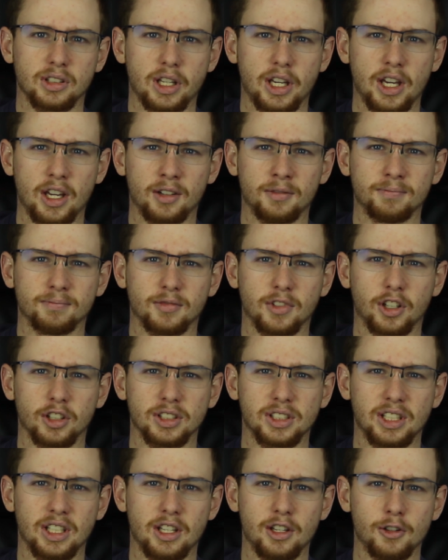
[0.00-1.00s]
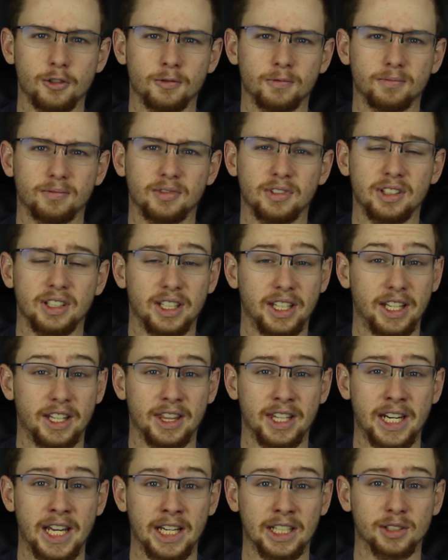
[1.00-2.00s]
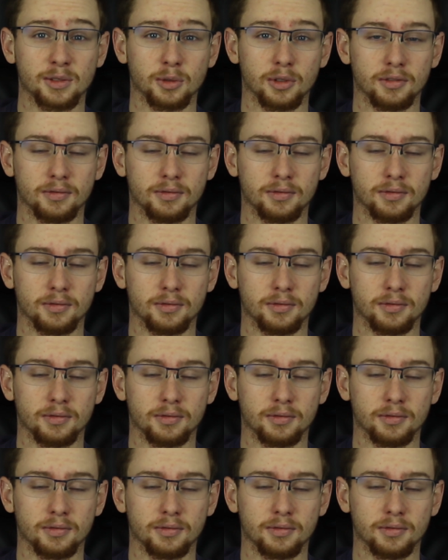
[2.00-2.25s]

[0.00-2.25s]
And I'll see you in the next one.